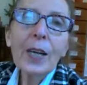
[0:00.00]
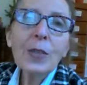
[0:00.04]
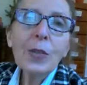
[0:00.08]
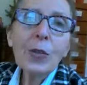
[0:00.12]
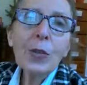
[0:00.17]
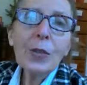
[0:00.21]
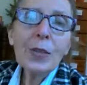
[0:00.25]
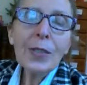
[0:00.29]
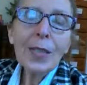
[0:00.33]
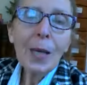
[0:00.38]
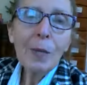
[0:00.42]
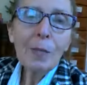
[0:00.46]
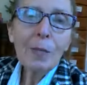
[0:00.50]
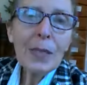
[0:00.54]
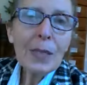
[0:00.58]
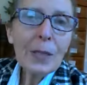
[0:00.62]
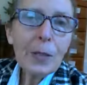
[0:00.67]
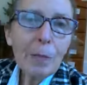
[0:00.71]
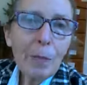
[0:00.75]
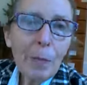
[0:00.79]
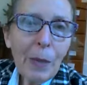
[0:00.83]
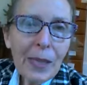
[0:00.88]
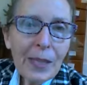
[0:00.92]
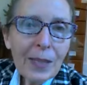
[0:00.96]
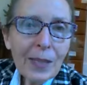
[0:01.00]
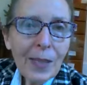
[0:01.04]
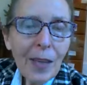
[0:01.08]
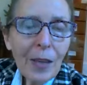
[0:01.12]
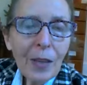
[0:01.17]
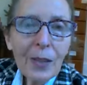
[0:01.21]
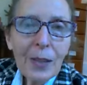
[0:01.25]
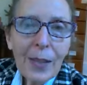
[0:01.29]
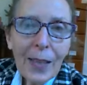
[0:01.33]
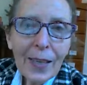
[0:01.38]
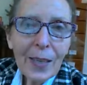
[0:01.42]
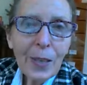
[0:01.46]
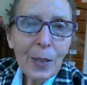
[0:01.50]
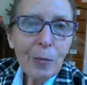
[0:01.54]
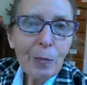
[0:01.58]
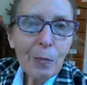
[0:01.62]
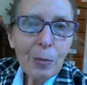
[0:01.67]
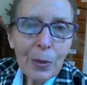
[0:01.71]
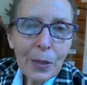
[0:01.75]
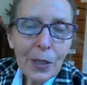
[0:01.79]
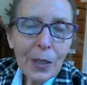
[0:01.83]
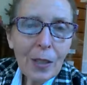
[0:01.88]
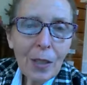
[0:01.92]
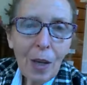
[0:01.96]
to some, this may sound like
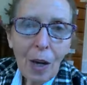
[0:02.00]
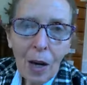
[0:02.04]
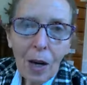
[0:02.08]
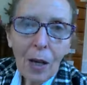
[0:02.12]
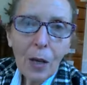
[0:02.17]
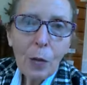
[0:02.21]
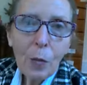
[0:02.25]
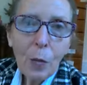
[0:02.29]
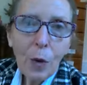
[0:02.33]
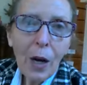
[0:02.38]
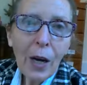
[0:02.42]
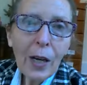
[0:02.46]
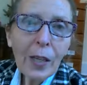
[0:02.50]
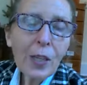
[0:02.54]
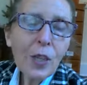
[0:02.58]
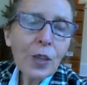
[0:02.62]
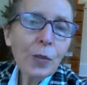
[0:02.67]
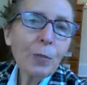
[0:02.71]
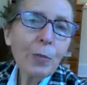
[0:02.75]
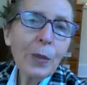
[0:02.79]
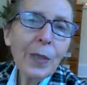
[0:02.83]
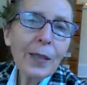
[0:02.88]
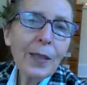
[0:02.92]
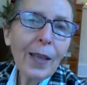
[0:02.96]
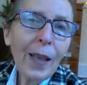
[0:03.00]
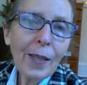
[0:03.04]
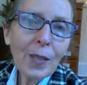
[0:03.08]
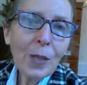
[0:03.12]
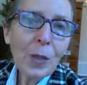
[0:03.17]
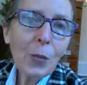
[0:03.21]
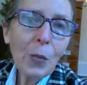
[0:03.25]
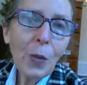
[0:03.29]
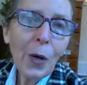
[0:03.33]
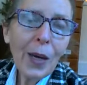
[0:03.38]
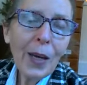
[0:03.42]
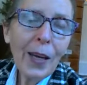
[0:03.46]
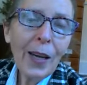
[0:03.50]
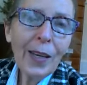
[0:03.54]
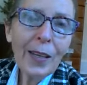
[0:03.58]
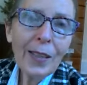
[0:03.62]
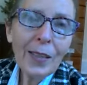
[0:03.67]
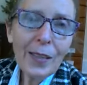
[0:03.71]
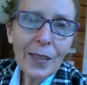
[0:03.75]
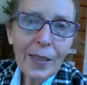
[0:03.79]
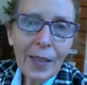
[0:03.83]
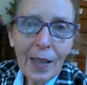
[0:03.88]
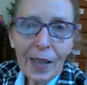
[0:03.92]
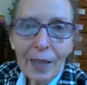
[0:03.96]
complete hogwash, but that's why I
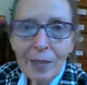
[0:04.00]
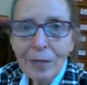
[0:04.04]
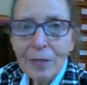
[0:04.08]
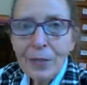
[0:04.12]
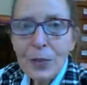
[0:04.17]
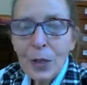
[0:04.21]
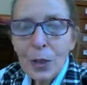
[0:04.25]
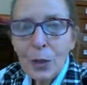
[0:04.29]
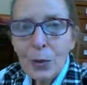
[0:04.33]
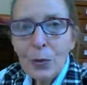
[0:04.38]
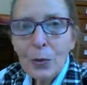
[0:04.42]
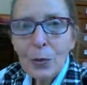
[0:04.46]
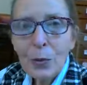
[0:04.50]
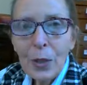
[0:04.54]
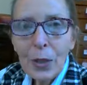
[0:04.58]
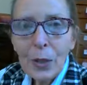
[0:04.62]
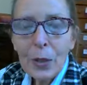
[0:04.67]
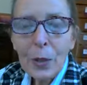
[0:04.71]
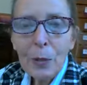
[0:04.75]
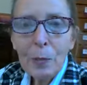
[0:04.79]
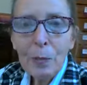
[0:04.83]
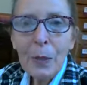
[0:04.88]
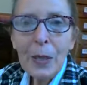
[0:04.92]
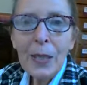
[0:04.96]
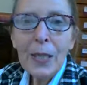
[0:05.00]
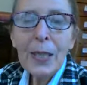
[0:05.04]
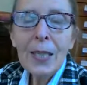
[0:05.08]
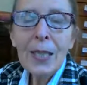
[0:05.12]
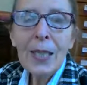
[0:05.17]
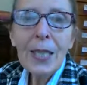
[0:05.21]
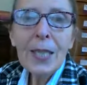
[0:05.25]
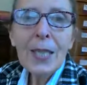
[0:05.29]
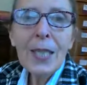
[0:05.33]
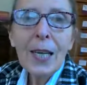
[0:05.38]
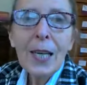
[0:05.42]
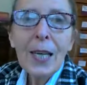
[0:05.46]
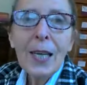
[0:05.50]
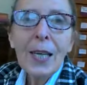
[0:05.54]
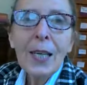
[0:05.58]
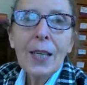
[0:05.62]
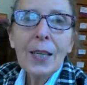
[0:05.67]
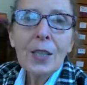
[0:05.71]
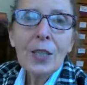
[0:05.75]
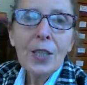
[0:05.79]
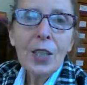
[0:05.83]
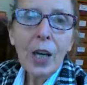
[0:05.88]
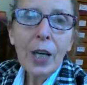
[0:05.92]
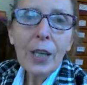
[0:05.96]
love to recommend
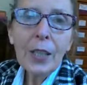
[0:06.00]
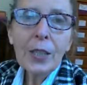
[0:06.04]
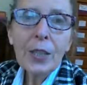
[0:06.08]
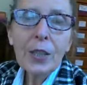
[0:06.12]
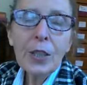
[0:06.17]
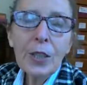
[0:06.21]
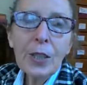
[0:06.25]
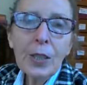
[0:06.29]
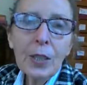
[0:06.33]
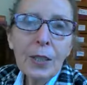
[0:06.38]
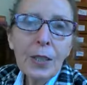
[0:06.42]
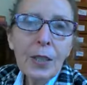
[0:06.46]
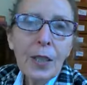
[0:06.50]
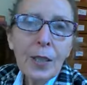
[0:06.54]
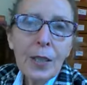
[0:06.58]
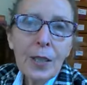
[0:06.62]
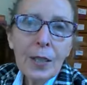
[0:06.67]
Dr.